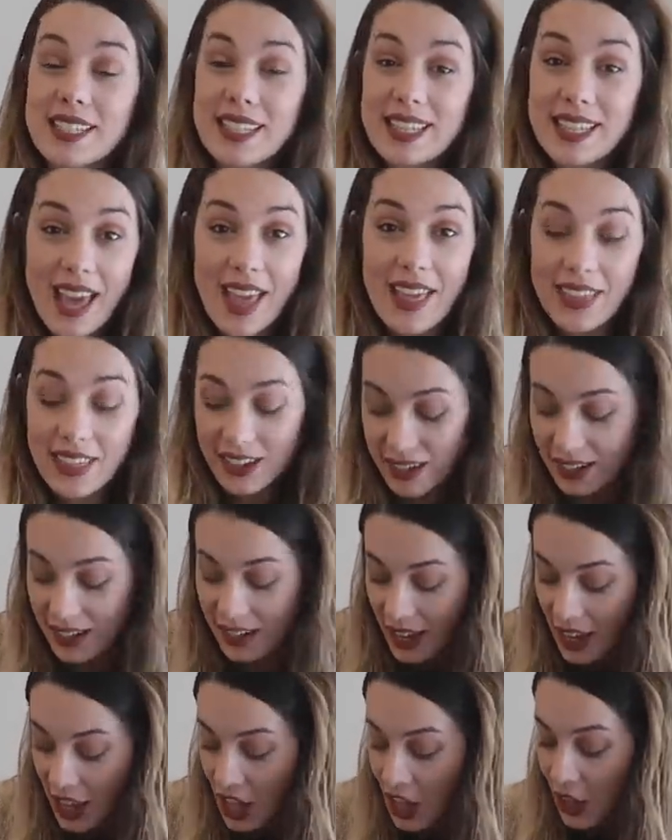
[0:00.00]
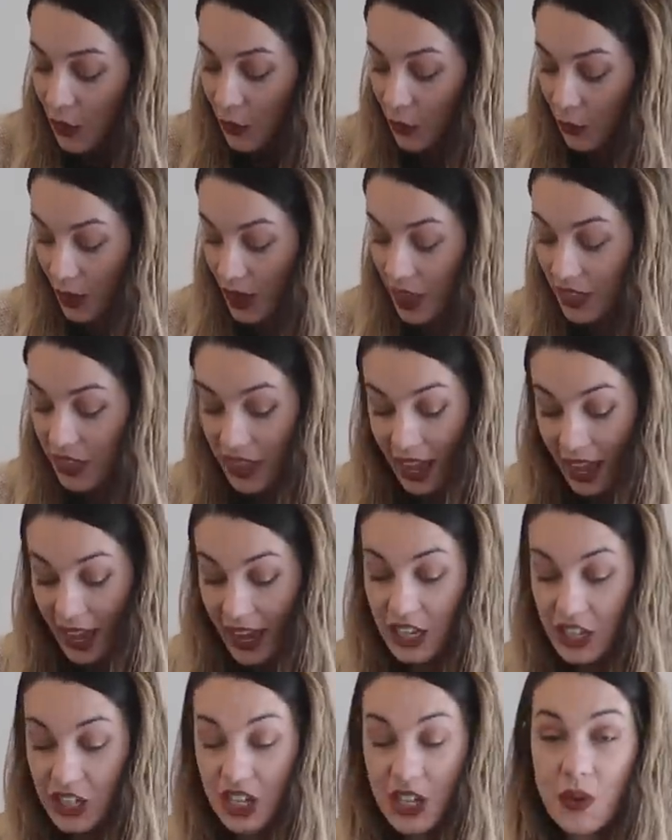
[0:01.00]
together with
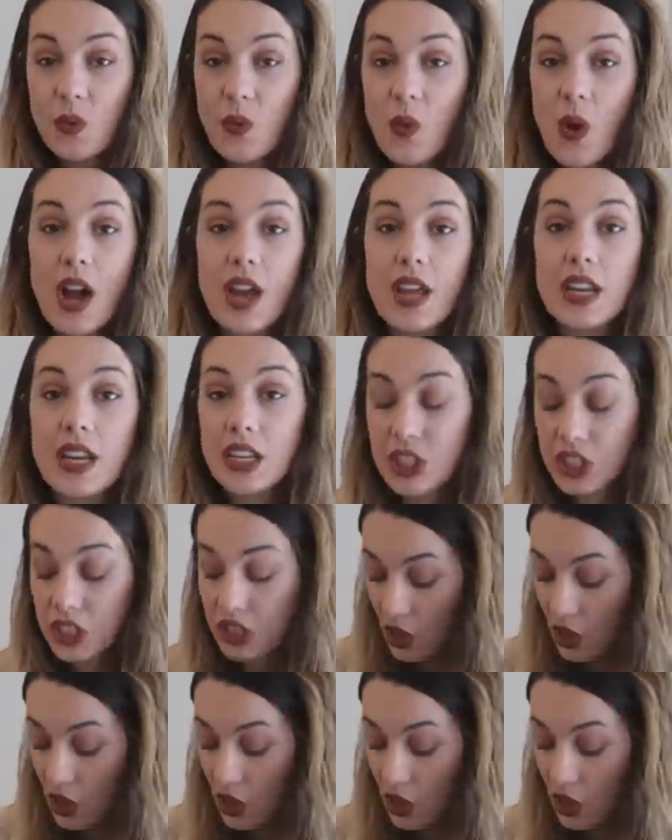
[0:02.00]
AG1.